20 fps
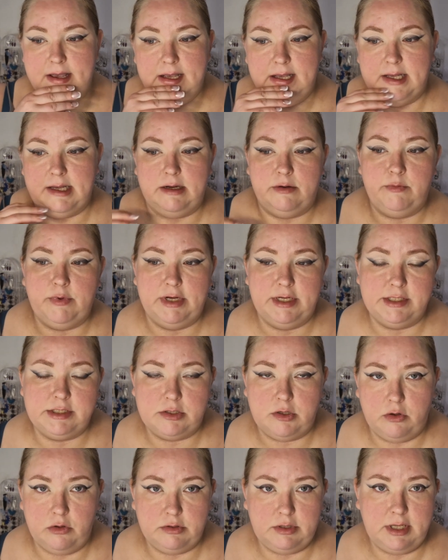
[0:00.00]
And when it's
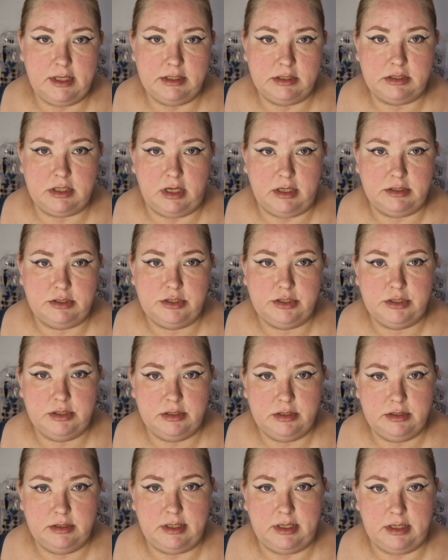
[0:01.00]
hot and such,
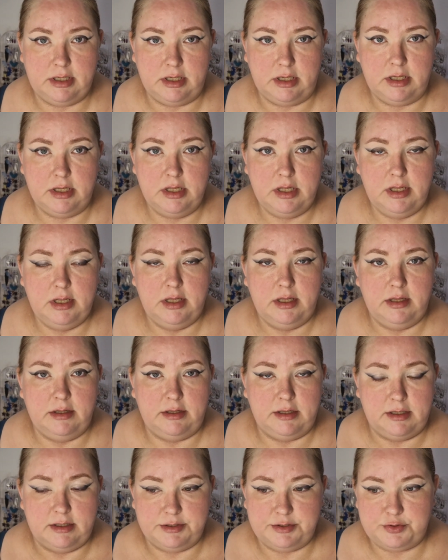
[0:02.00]
then
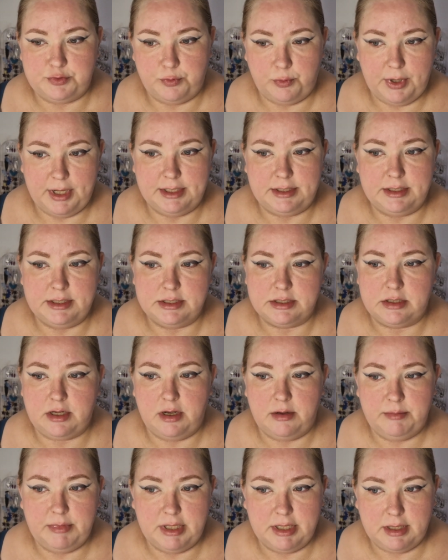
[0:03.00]
the sweat is
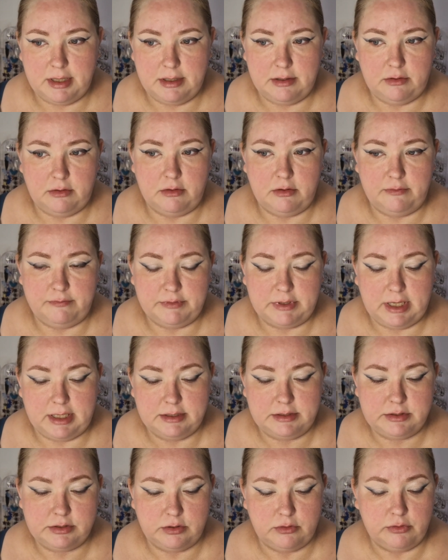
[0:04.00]
coming and all of
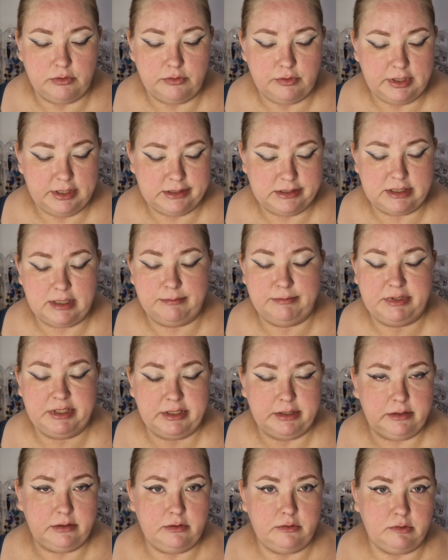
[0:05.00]
that. So you need
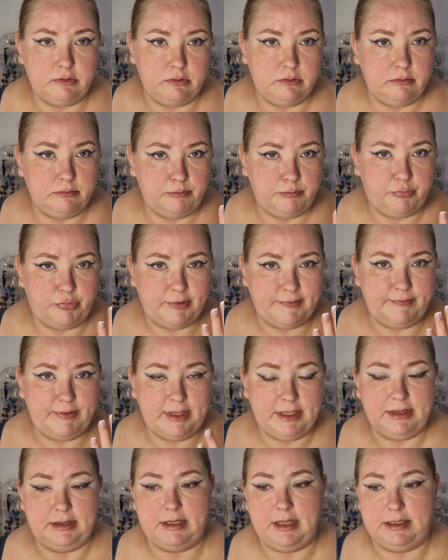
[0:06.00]
something to
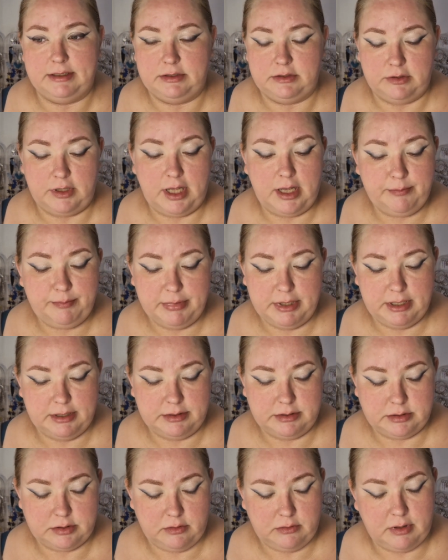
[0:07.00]
prevent that to happen.
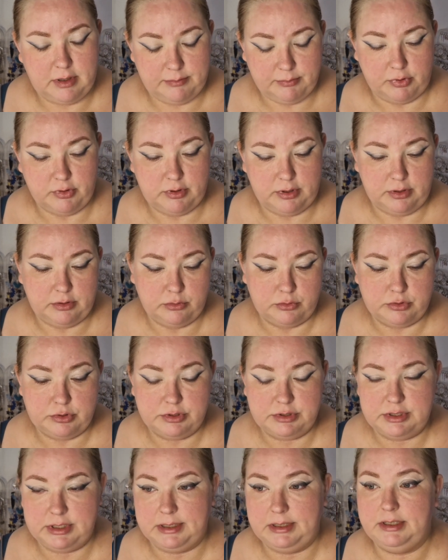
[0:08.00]
So I'm gonna use a
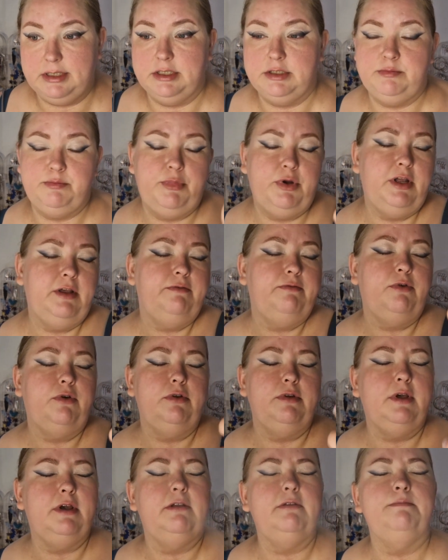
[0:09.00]
setting spray for
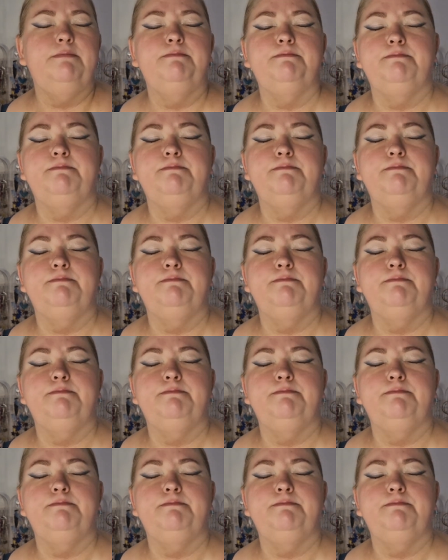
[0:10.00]
that.